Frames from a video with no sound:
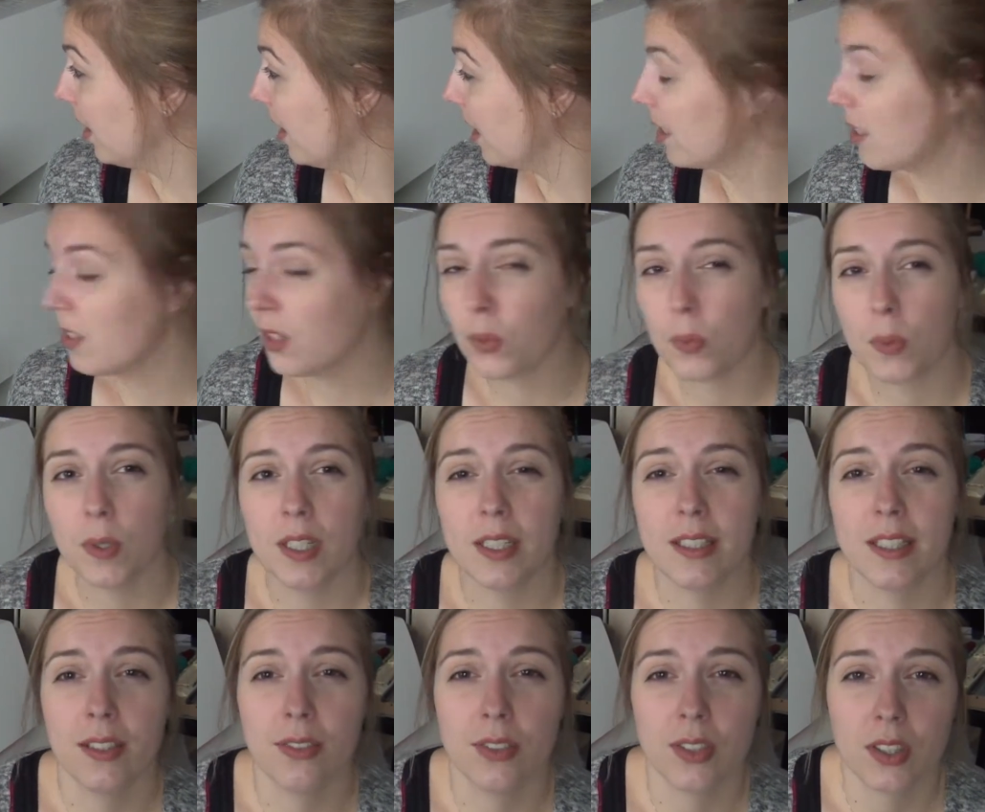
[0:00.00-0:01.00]
it's not really
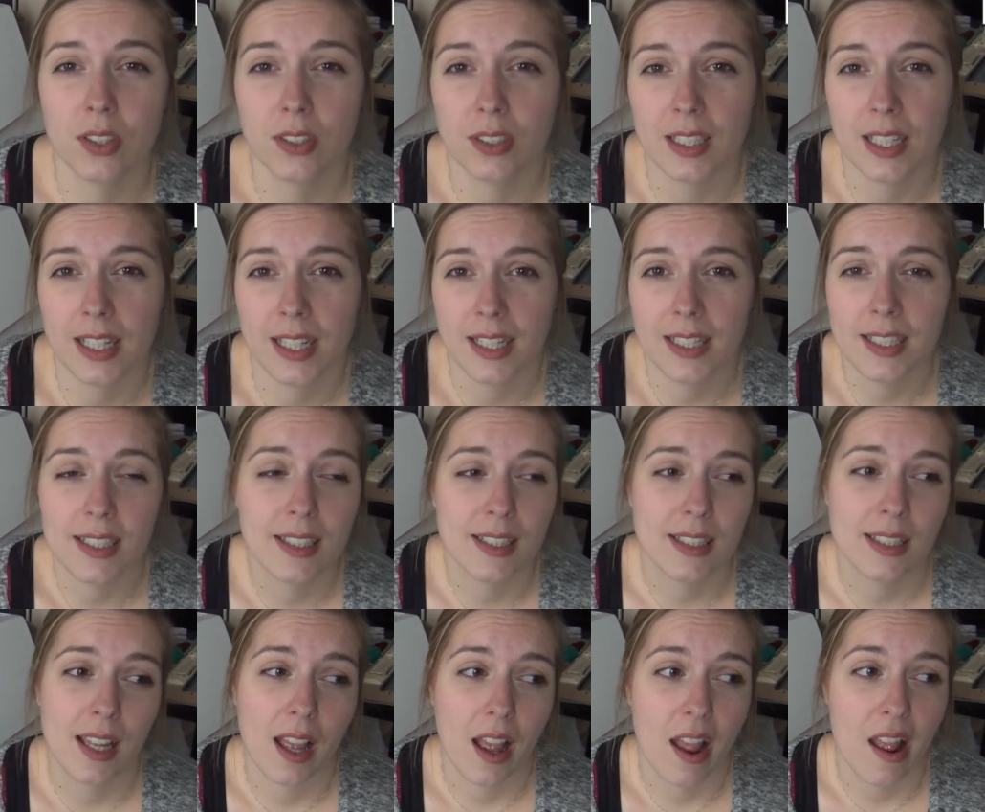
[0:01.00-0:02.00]
difficult
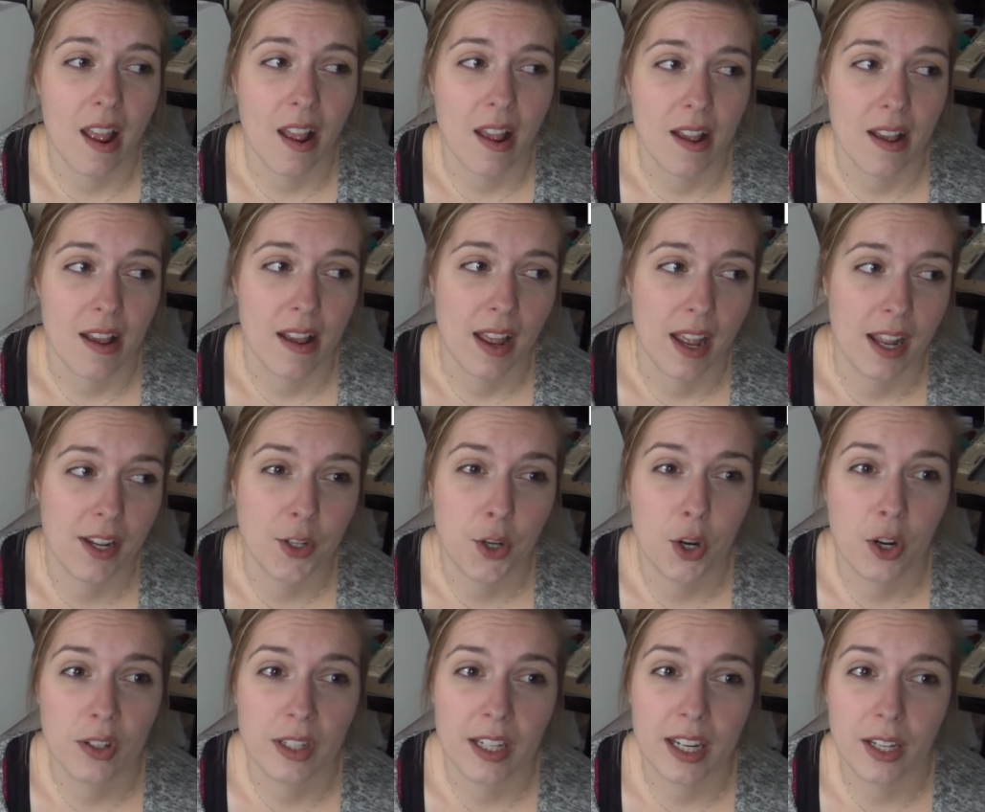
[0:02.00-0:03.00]
lace, and
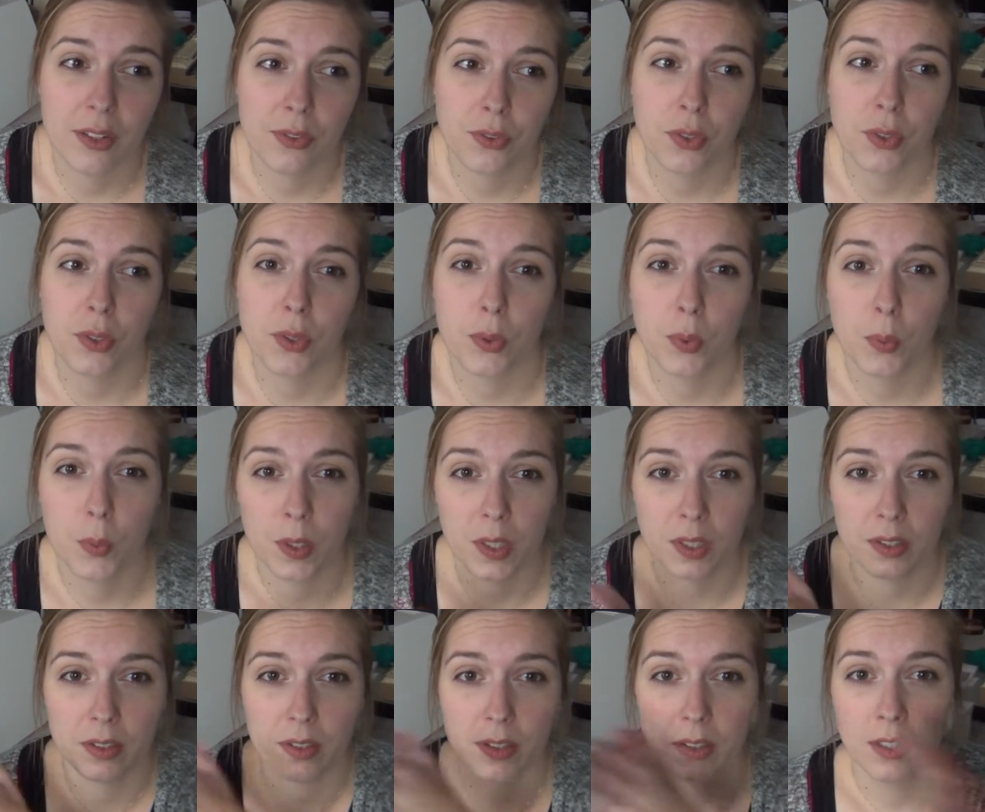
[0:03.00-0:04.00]
you only have to do
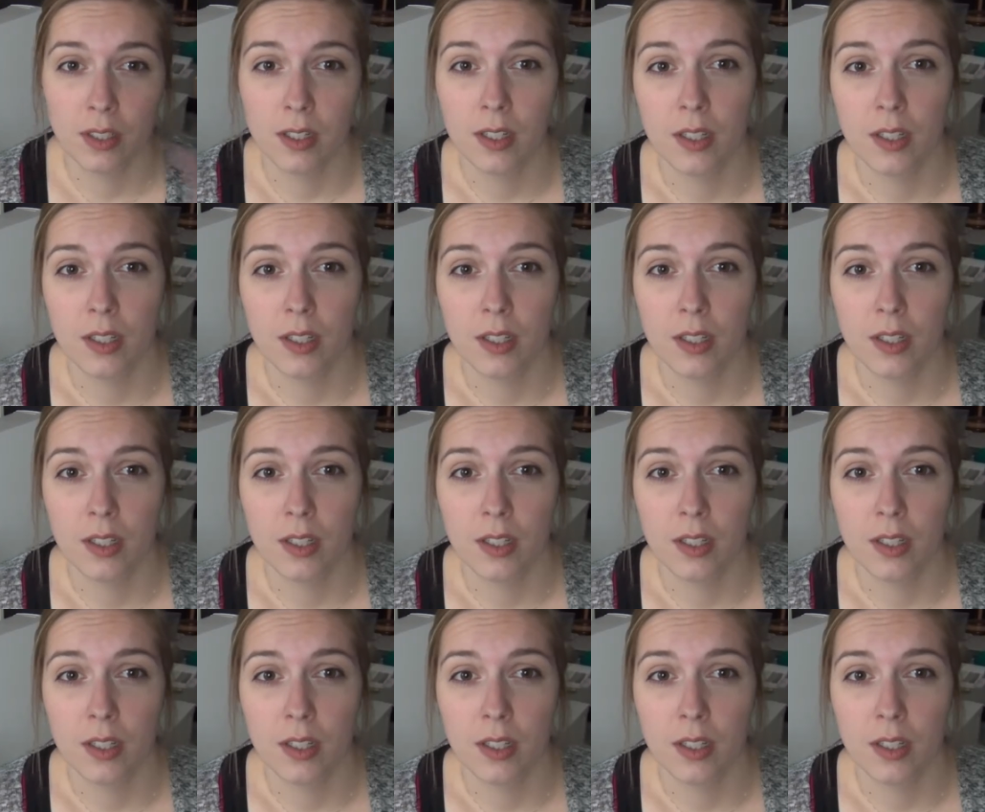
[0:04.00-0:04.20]
one.